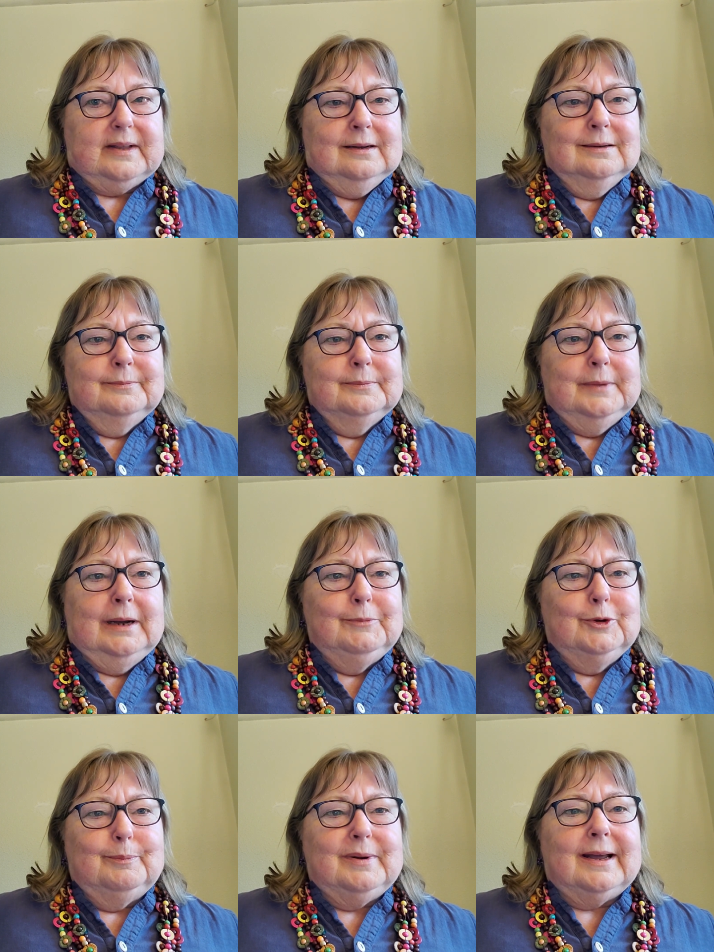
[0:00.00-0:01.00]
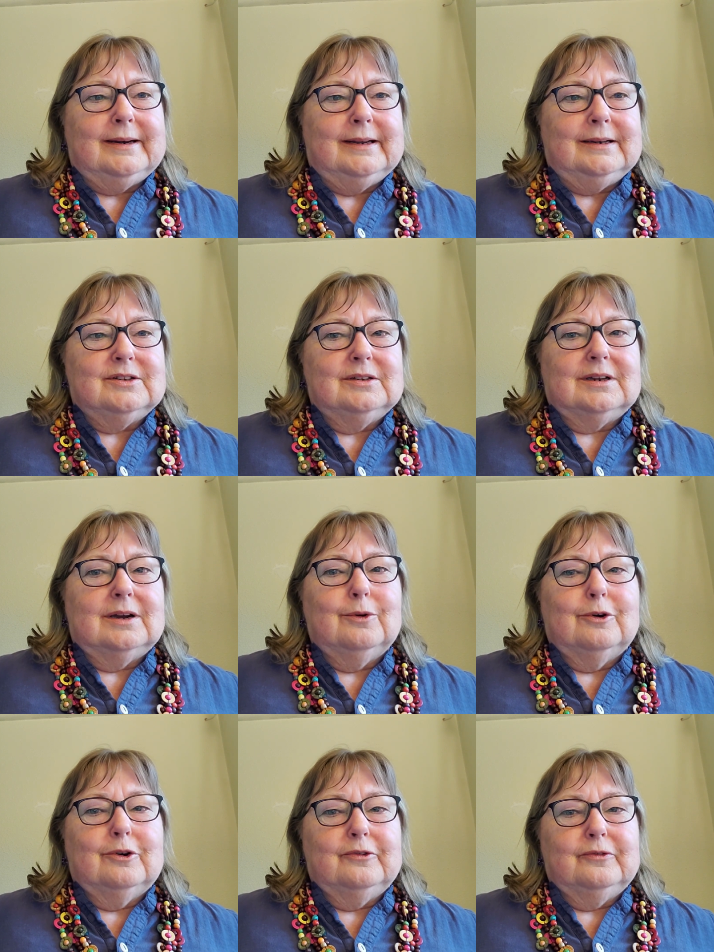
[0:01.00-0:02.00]
not planning to go
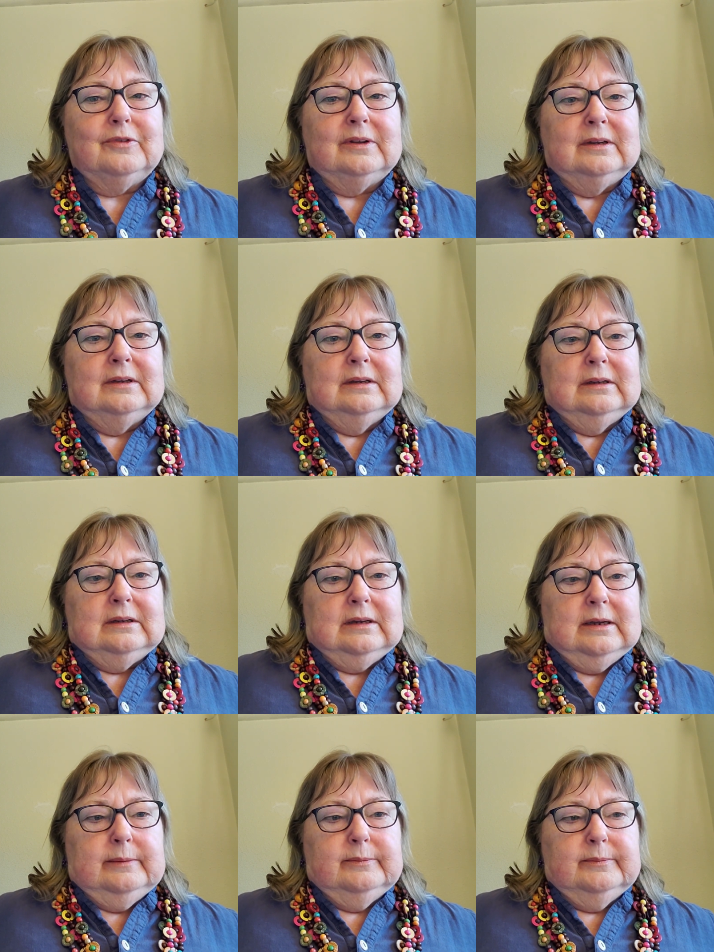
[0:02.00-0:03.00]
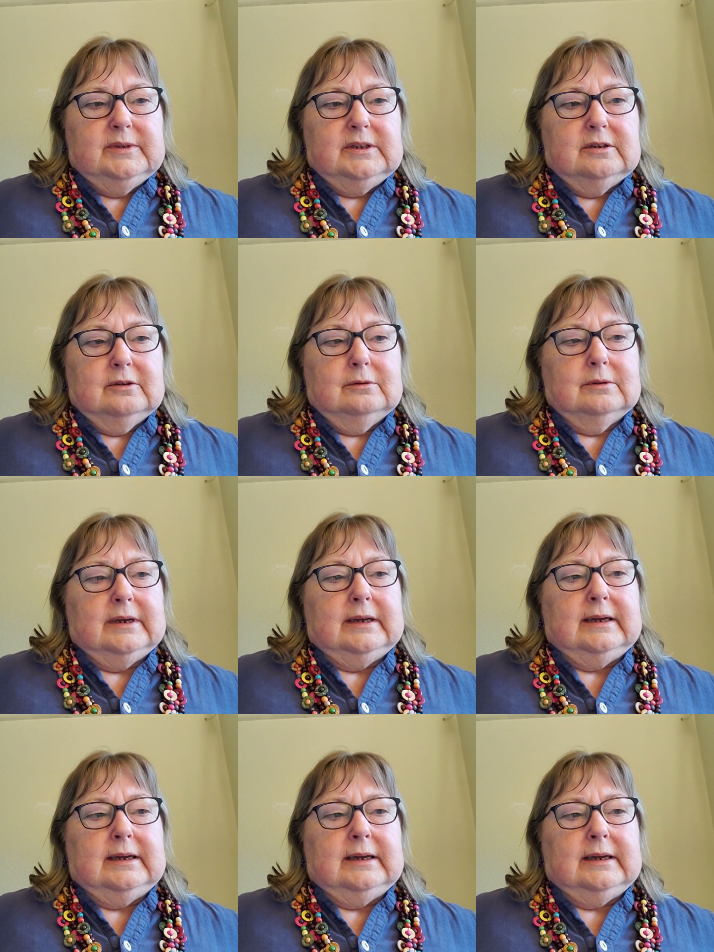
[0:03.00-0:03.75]
off into